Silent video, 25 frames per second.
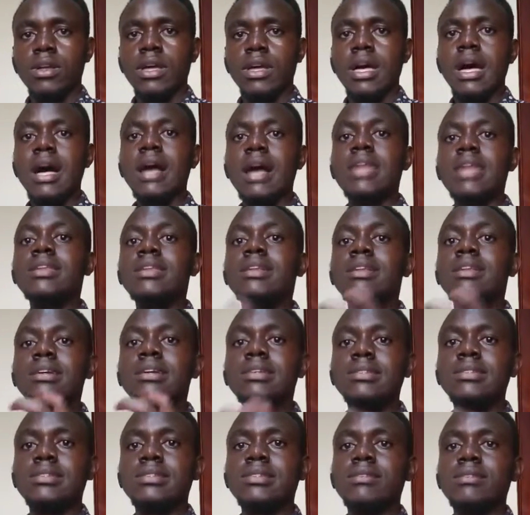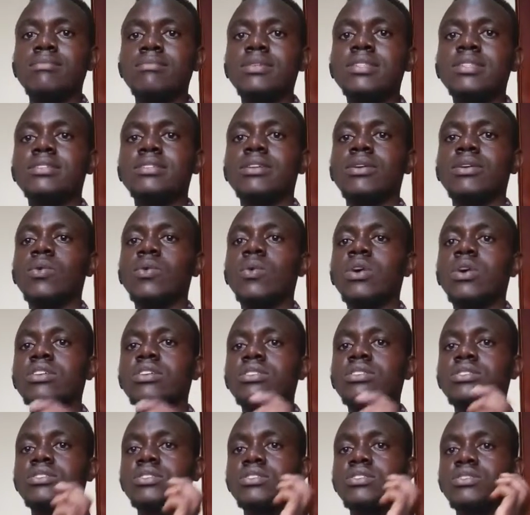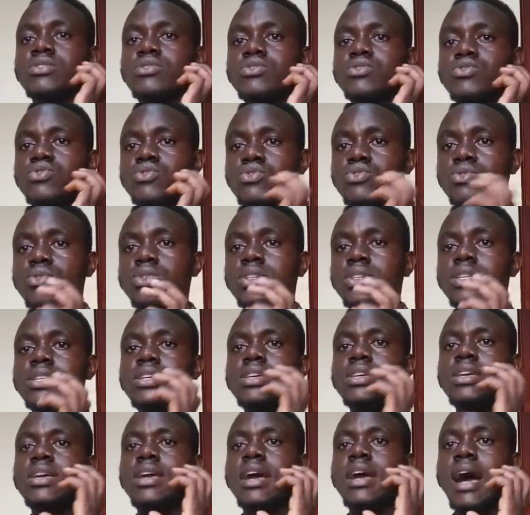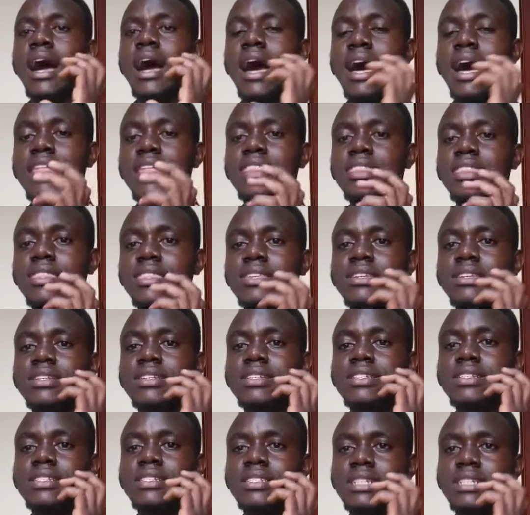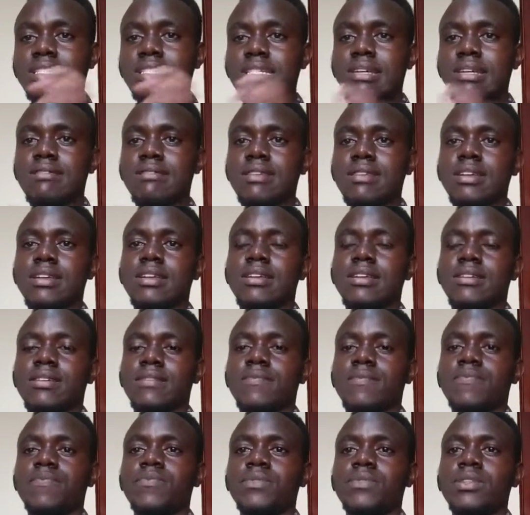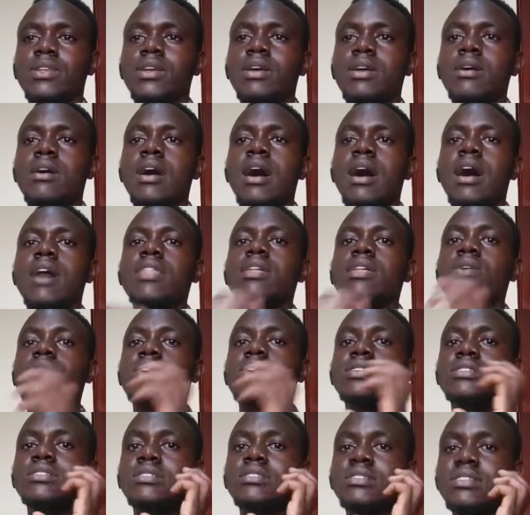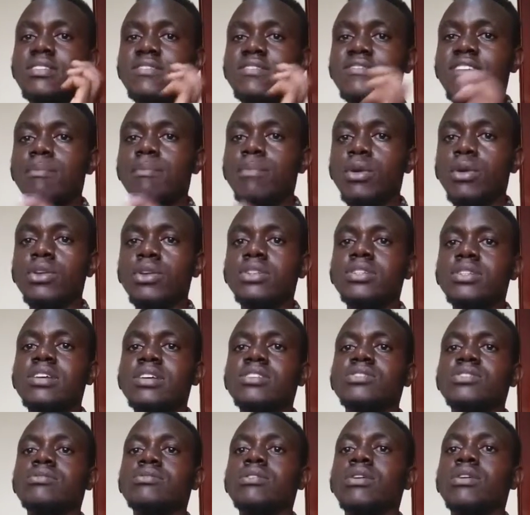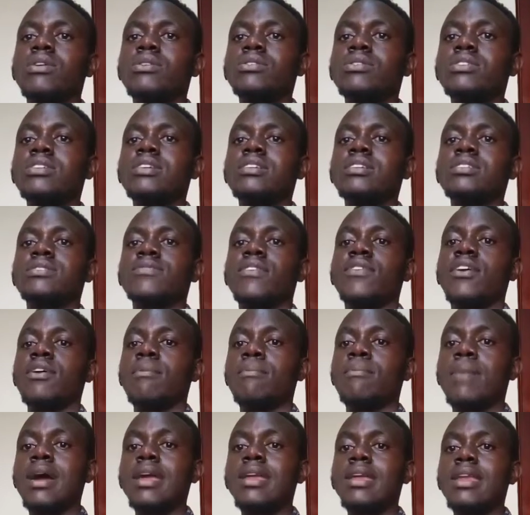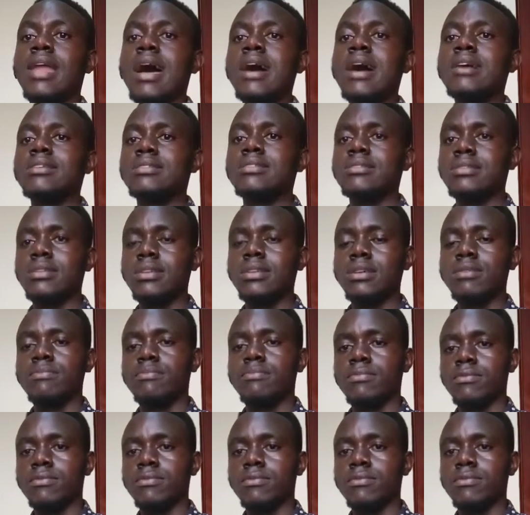unless the mistake was truly earth-shattering. Otherwise, never apologize to the audience for a minor slip,